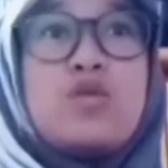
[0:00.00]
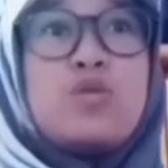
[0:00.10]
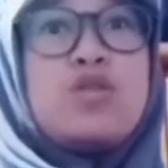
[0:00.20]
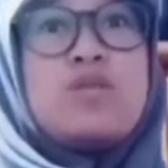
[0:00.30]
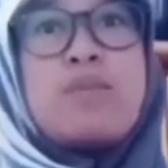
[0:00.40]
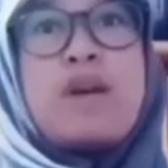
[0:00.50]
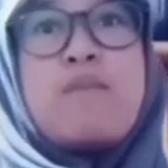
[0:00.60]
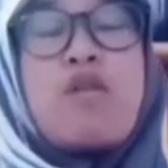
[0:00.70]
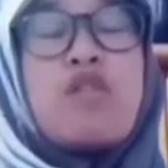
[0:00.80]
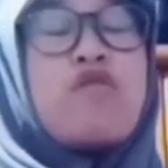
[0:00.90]
to speak
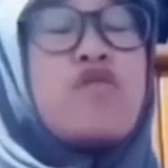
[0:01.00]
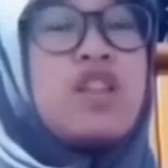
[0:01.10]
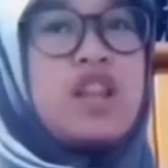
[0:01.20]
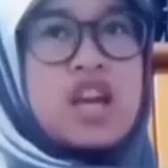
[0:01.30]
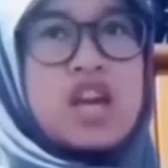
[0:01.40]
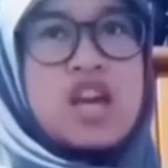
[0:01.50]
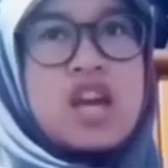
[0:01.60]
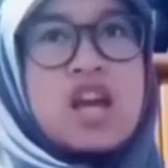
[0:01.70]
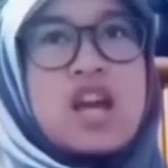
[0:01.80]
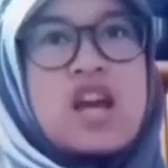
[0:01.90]
more fluently.
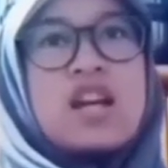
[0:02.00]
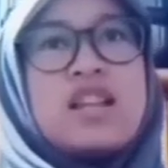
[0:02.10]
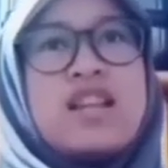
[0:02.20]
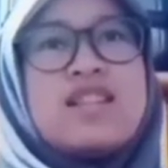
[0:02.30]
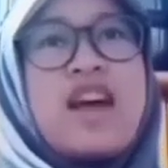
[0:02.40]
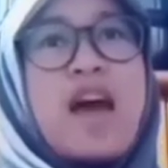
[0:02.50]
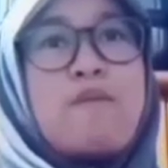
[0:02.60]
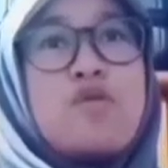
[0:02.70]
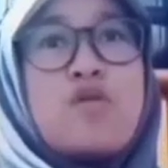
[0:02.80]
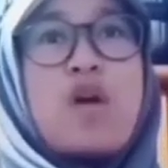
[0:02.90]
This
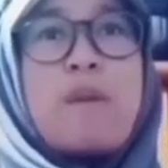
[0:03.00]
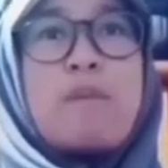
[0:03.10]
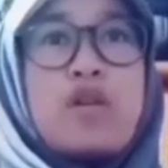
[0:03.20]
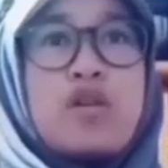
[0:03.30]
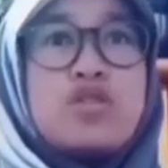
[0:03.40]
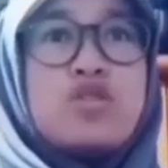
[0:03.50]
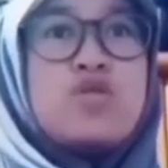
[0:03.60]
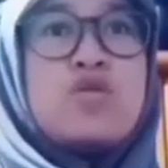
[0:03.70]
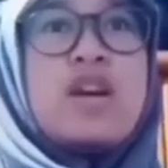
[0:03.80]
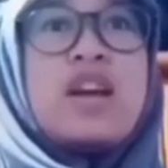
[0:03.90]
helps you approach
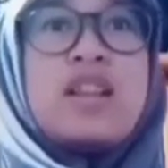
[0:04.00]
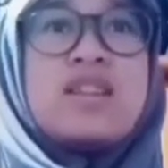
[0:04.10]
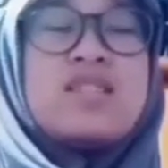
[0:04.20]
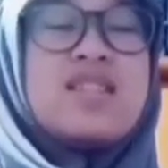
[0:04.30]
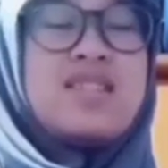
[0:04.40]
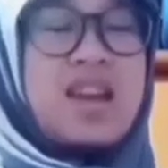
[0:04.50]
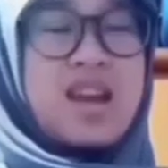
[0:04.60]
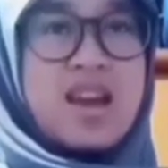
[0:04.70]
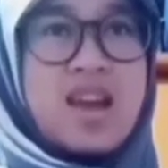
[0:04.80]
your English learning